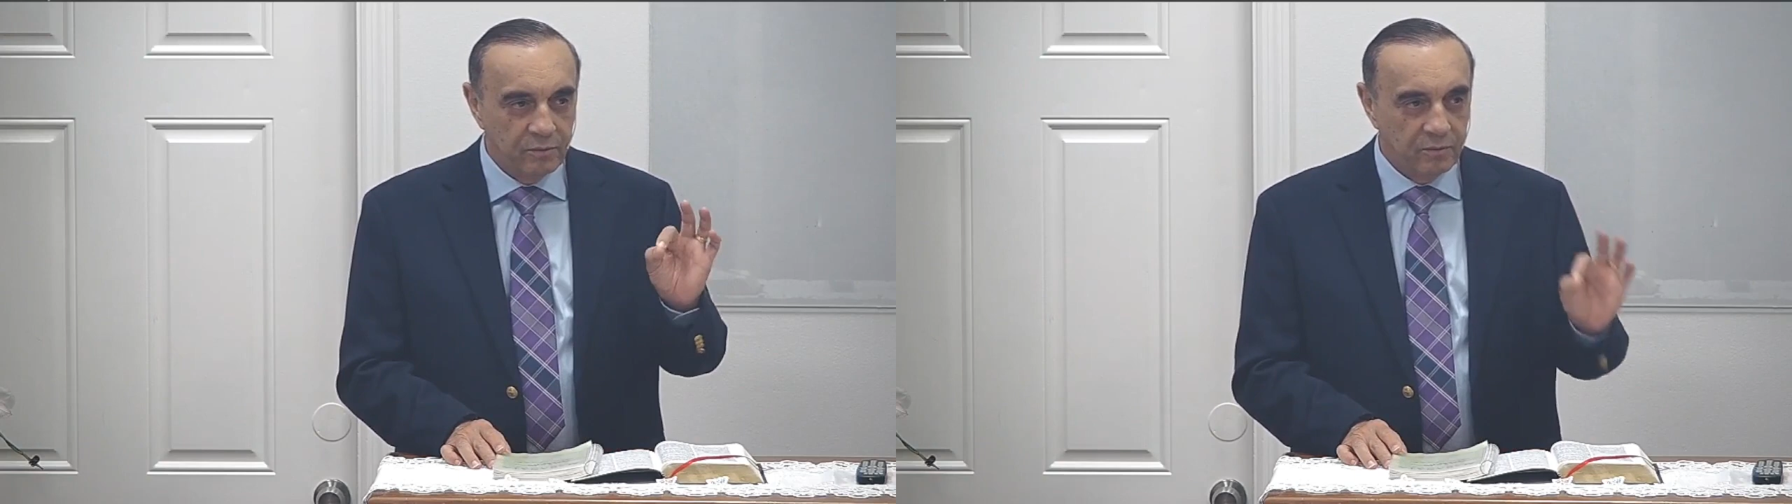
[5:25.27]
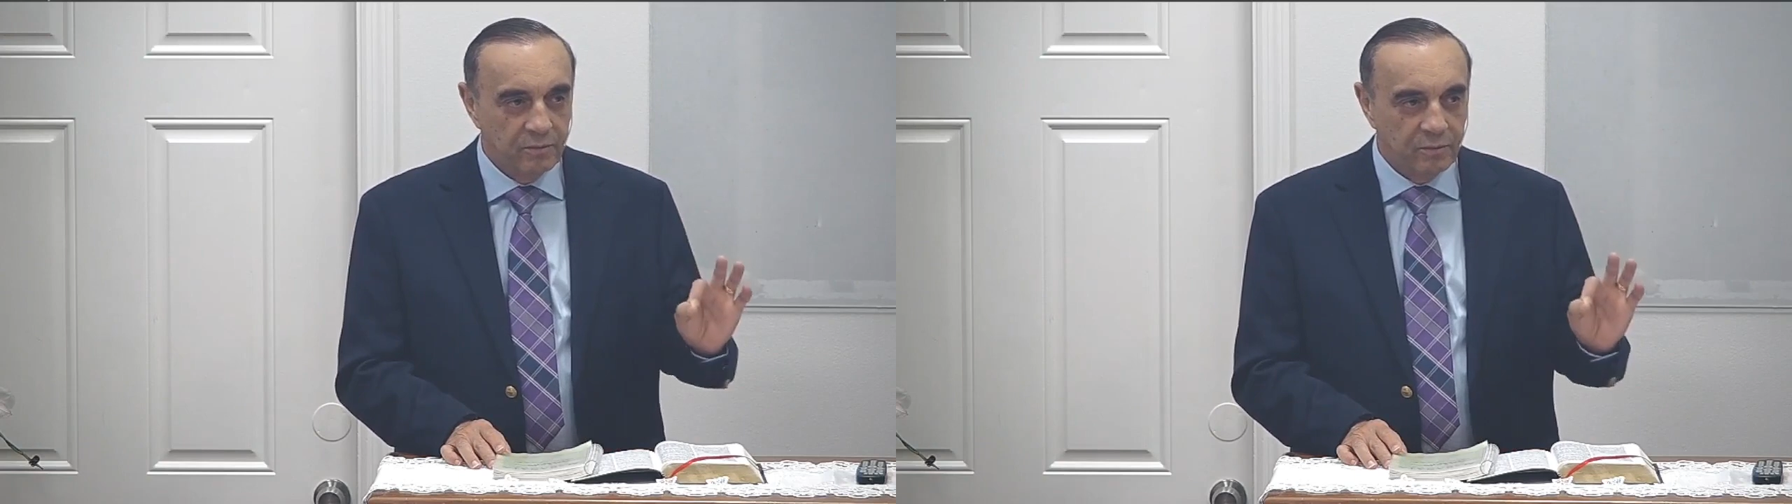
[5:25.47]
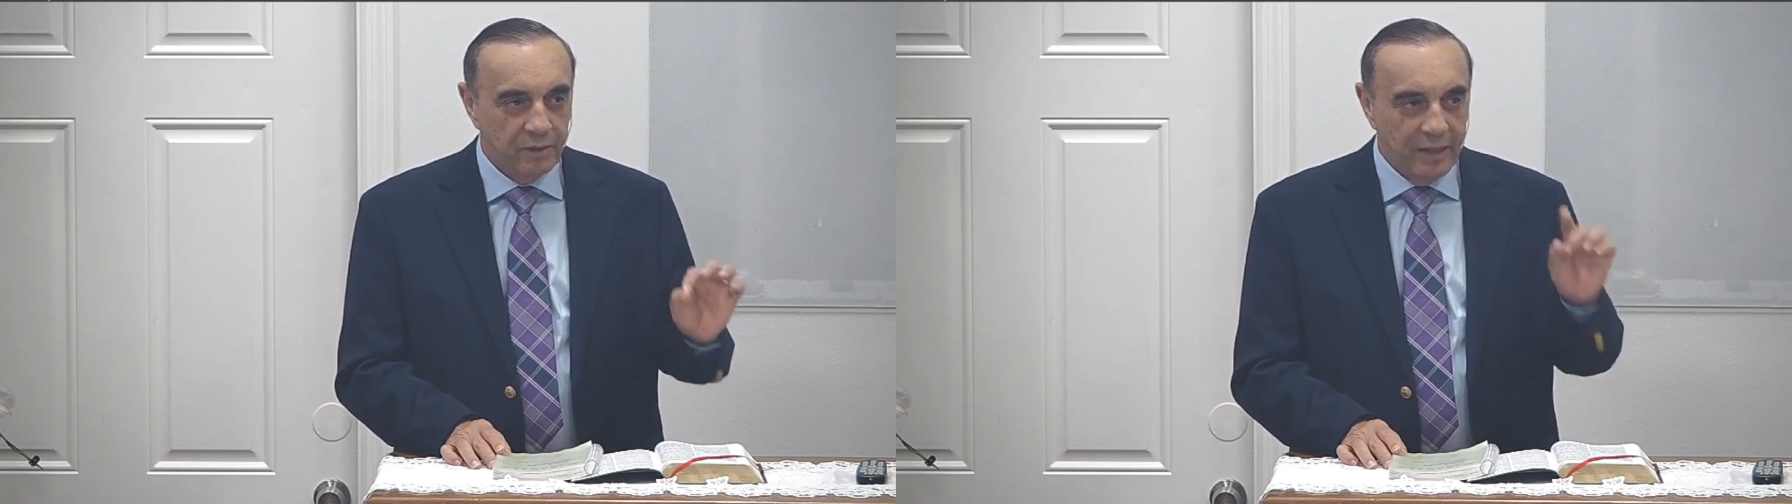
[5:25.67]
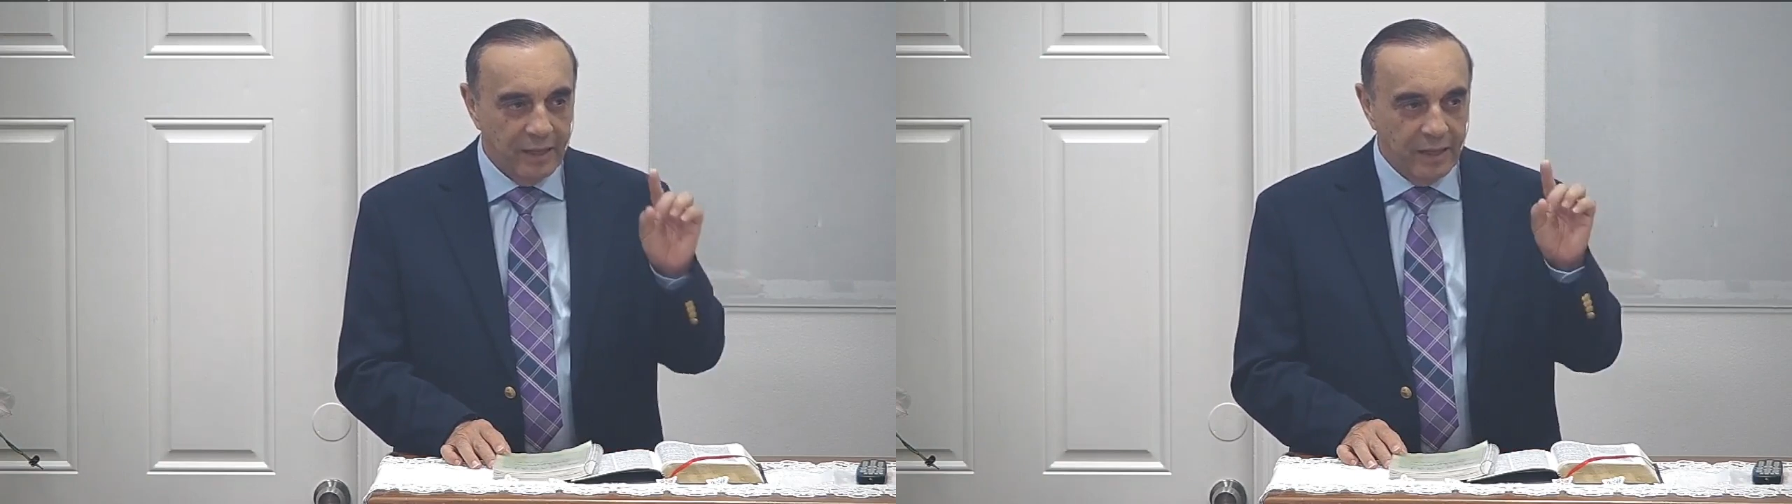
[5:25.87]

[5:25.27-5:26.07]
want